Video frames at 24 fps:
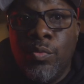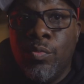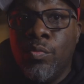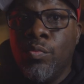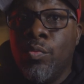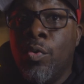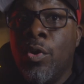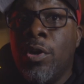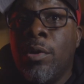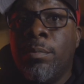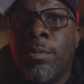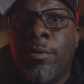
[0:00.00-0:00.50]

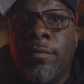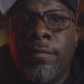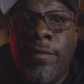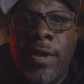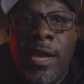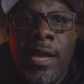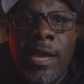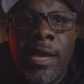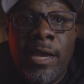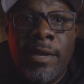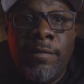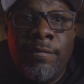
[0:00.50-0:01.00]
want to
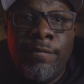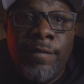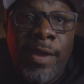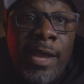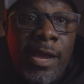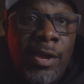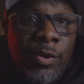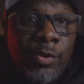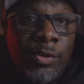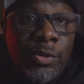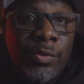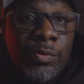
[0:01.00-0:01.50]
provide
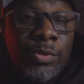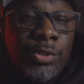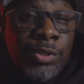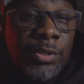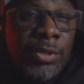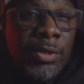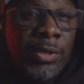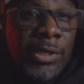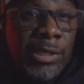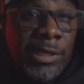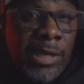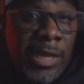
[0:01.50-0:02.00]
value to
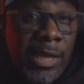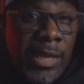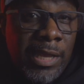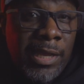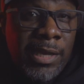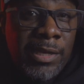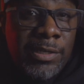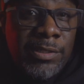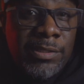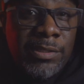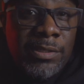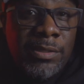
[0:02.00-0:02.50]
your
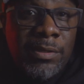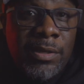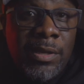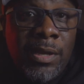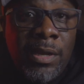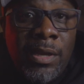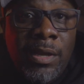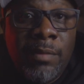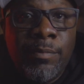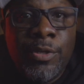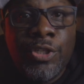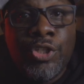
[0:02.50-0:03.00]
clients,
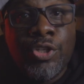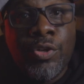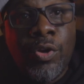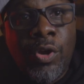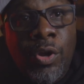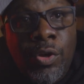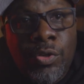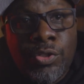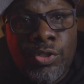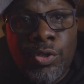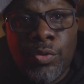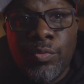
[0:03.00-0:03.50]
but you
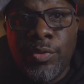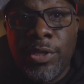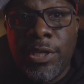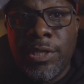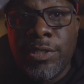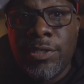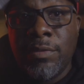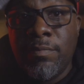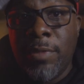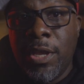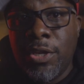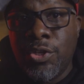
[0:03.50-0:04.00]
also
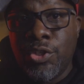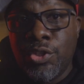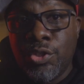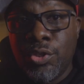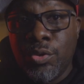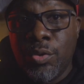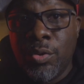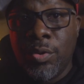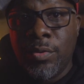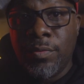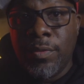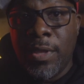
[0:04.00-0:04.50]
need to make
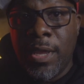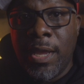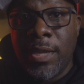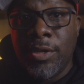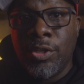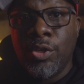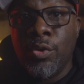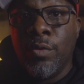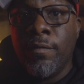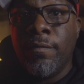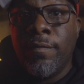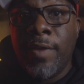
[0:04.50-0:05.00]
sure
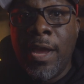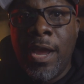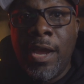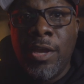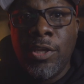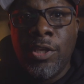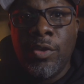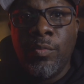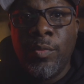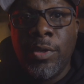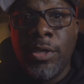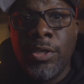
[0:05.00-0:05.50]
that you're
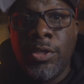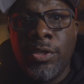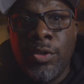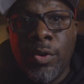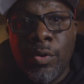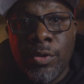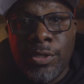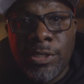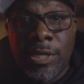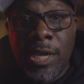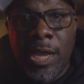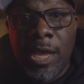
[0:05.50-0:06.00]
valuing
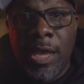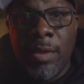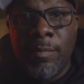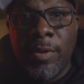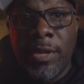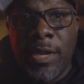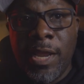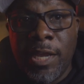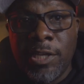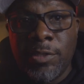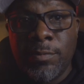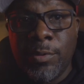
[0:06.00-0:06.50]
your time
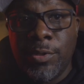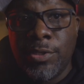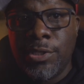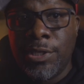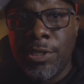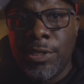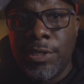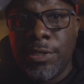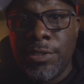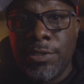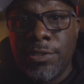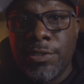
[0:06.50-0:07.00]
and
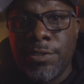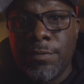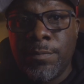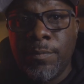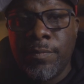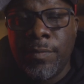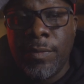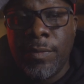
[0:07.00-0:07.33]
expertise.